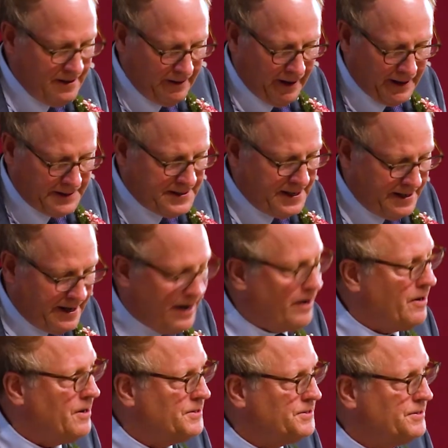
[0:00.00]
like Dean
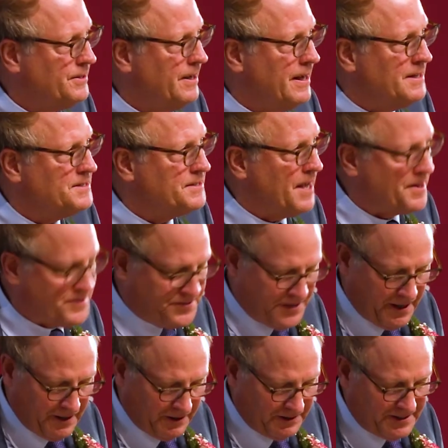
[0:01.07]
Harris and Seth
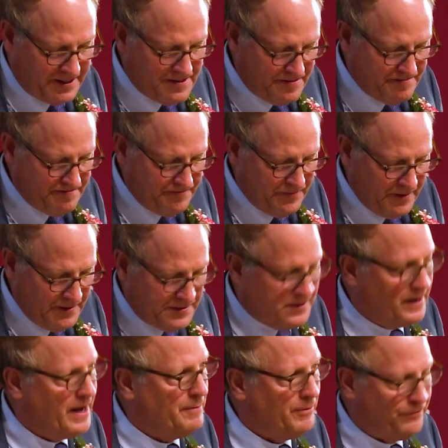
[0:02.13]
Singleton, to
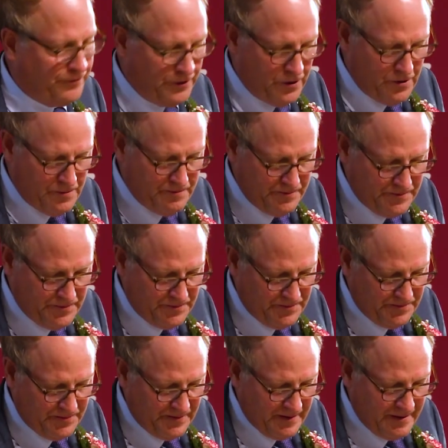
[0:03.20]
name a few.
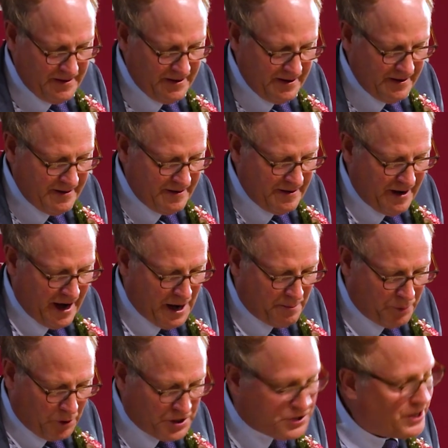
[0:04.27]
I
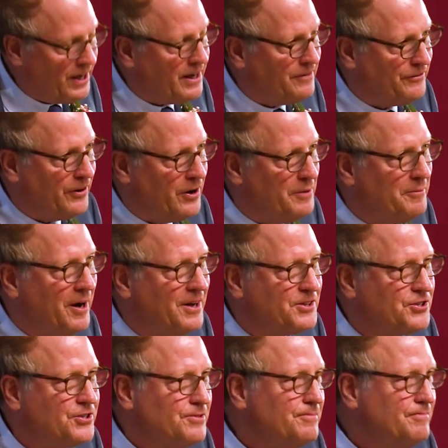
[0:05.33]
appreciate it very
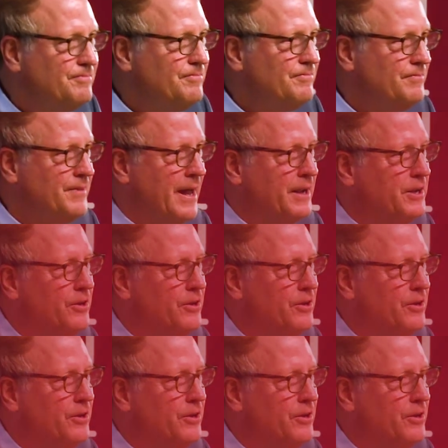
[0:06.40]
much. Thank